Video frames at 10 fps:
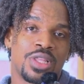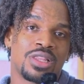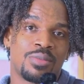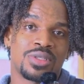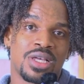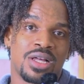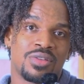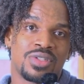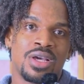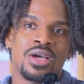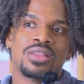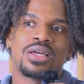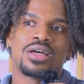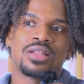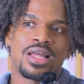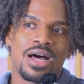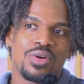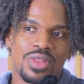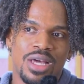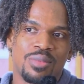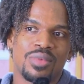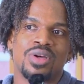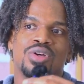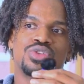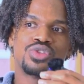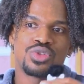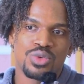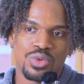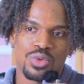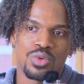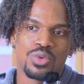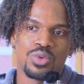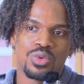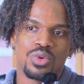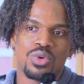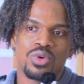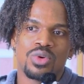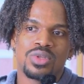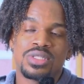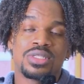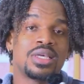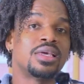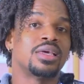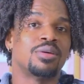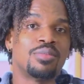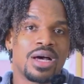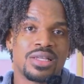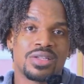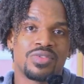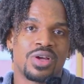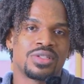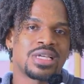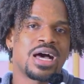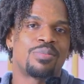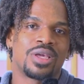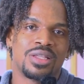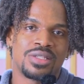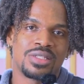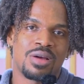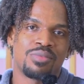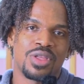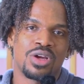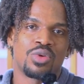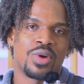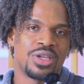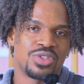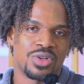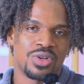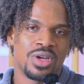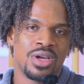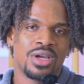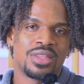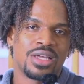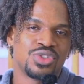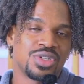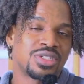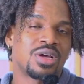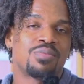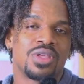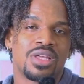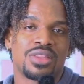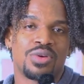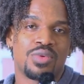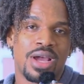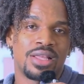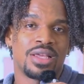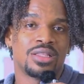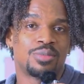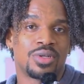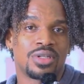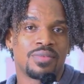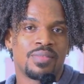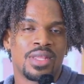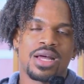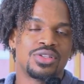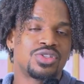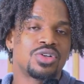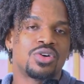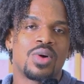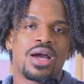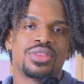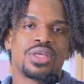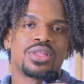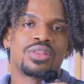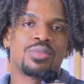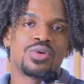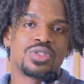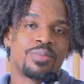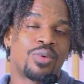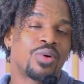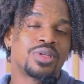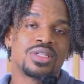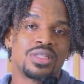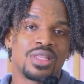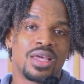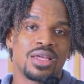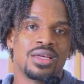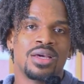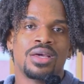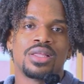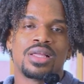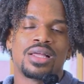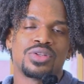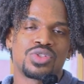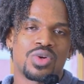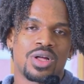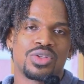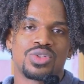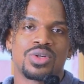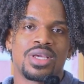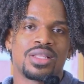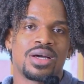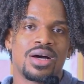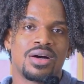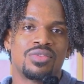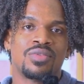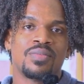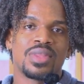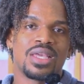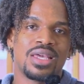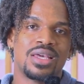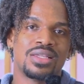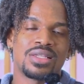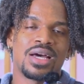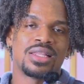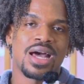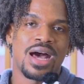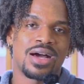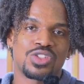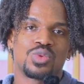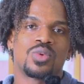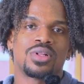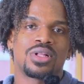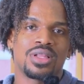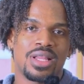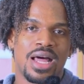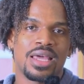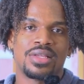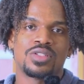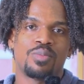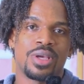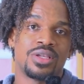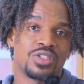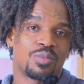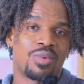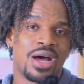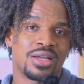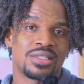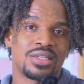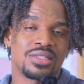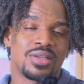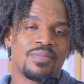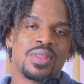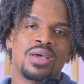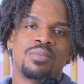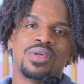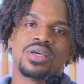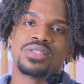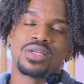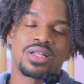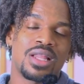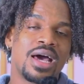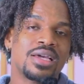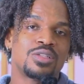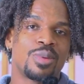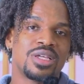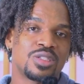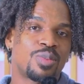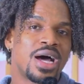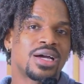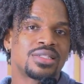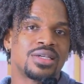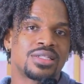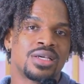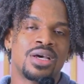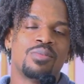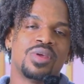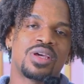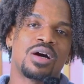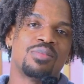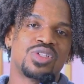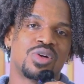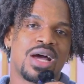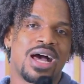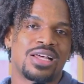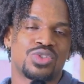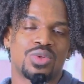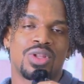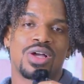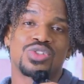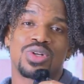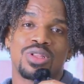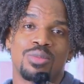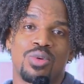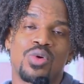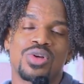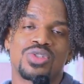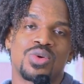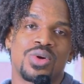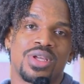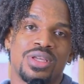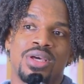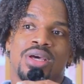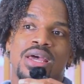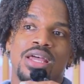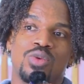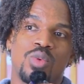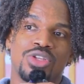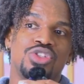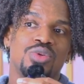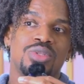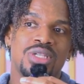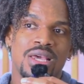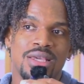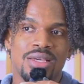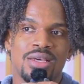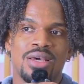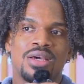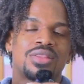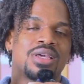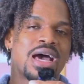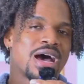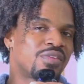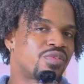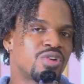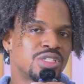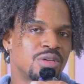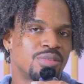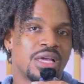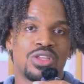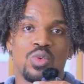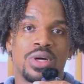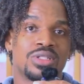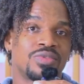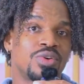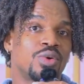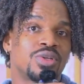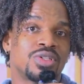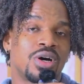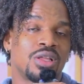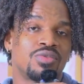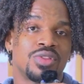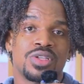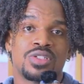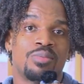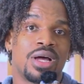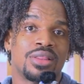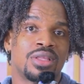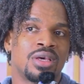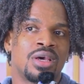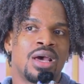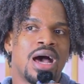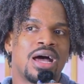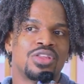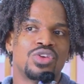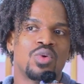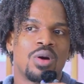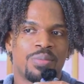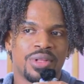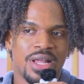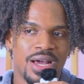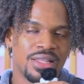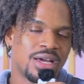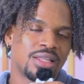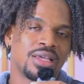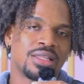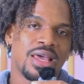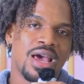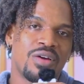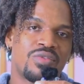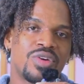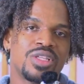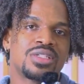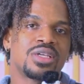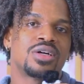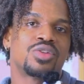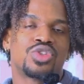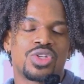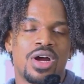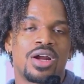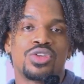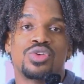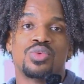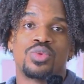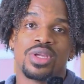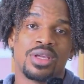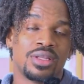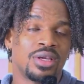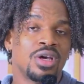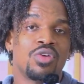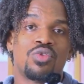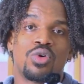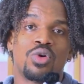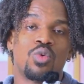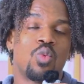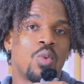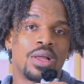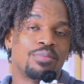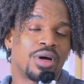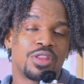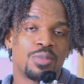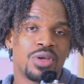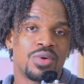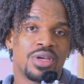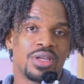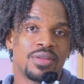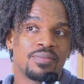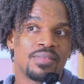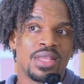within themselves that allow them to seem as if they're tapping into something greater than just something that they read in the book. And so I think that the most important thing that an astrologer can have is an actual client based practice. Because your client based practice becomes your astrological laboratory in which you take the aphorism that you want to focus on for this month. And you apply that in every single chart you read for a one month period.